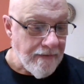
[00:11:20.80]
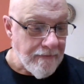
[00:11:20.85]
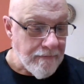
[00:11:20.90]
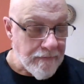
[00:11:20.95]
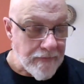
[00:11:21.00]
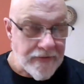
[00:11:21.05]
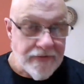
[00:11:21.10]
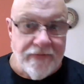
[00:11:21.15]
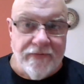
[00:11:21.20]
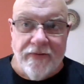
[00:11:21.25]

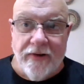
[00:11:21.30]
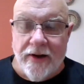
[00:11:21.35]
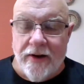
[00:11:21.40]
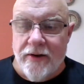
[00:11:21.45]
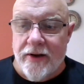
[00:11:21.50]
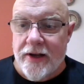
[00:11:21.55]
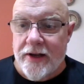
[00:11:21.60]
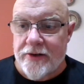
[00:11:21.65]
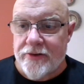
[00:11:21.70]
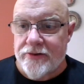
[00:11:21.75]
That's
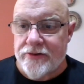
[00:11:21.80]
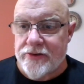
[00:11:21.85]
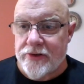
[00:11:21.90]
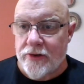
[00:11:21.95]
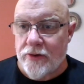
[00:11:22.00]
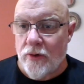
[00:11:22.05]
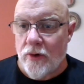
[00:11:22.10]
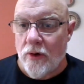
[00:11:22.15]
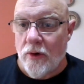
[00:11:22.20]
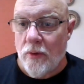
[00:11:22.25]
very
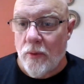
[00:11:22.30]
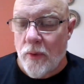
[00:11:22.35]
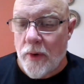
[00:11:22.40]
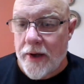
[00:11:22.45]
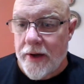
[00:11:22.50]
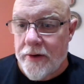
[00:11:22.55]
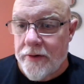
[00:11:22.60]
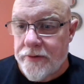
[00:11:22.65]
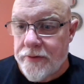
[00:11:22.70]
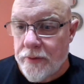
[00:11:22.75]
interesting
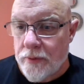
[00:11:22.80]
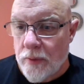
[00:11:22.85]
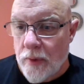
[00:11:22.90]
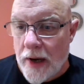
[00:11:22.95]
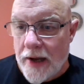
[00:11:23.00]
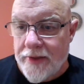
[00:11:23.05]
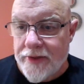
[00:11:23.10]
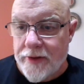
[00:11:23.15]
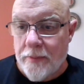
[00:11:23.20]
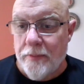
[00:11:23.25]
way to
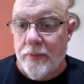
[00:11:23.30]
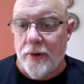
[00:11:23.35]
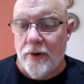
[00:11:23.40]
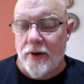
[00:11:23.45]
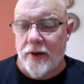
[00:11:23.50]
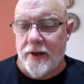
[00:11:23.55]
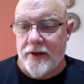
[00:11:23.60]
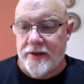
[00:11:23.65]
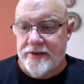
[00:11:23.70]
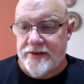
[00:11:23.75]
write the
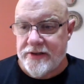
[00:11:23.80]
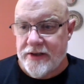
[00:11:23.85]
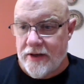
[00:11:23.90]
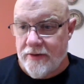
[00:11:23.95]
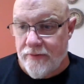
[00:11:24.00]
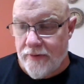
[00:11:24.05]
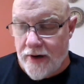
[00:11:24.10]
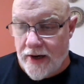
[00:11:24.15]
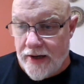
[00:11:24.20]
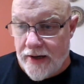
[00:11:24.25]
book. Instead
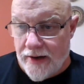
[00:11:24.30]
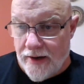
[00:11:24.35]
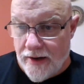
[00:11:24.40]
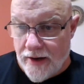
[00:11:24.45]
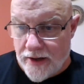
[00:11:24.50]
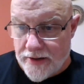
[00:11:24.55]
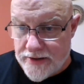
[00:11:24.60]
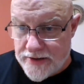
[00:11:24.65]
of writing, I'll